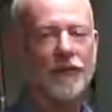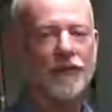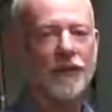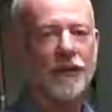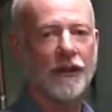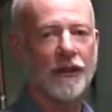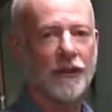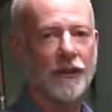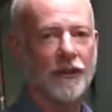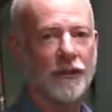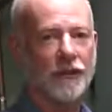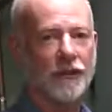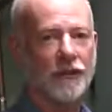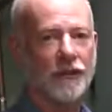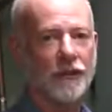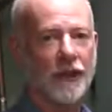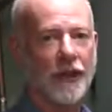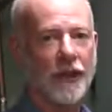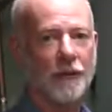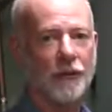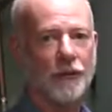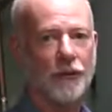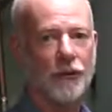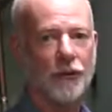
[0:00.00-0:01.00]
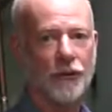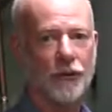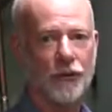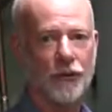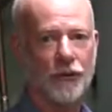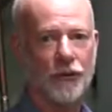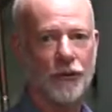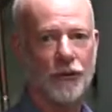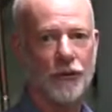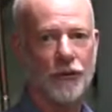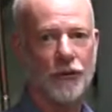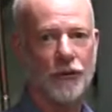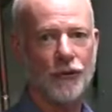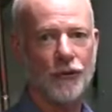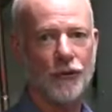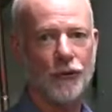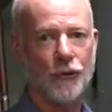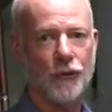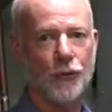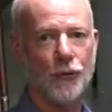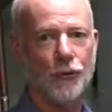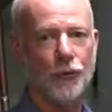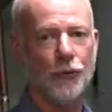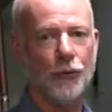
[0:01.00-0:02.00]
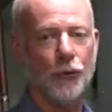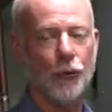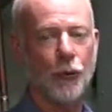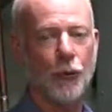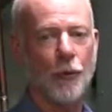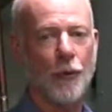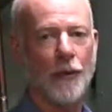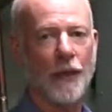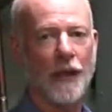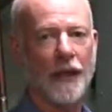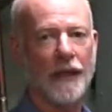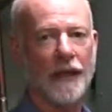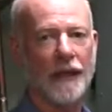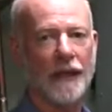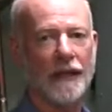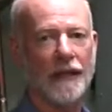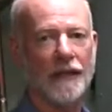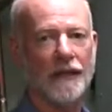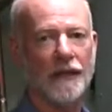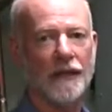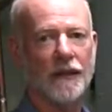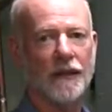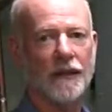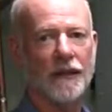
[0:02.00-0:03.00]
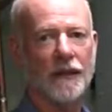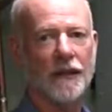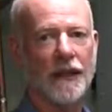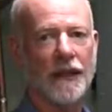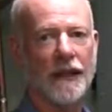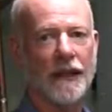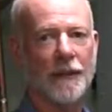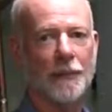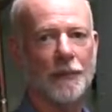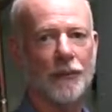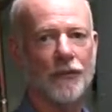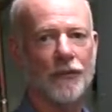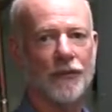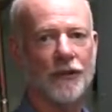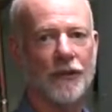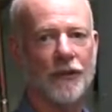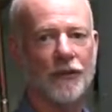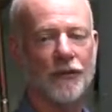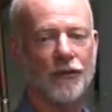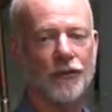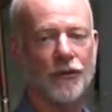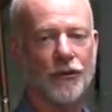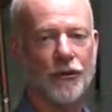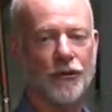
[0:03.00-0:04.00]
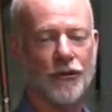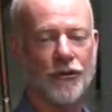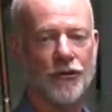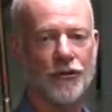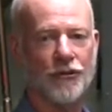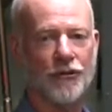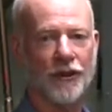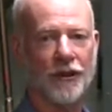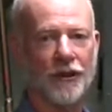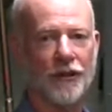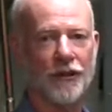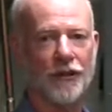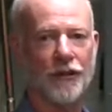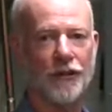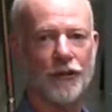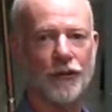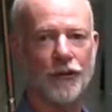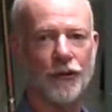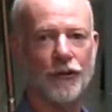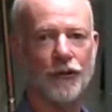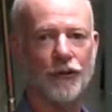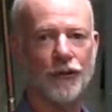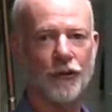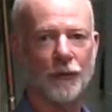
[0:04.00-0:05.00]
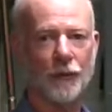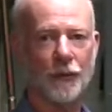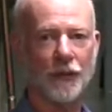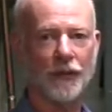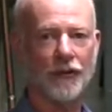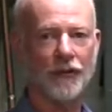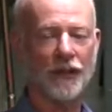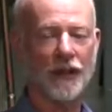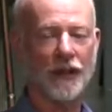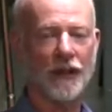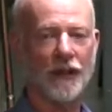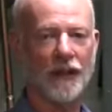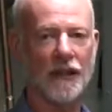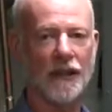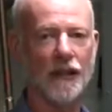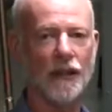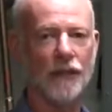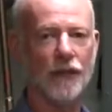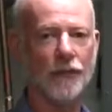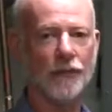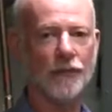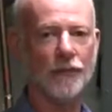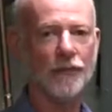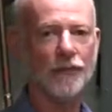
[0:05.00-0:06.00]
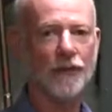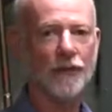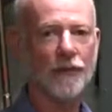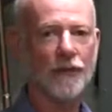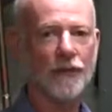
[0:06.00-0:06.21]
of a Type 2 is to absorb the 80% of surges that are induced from inside the home,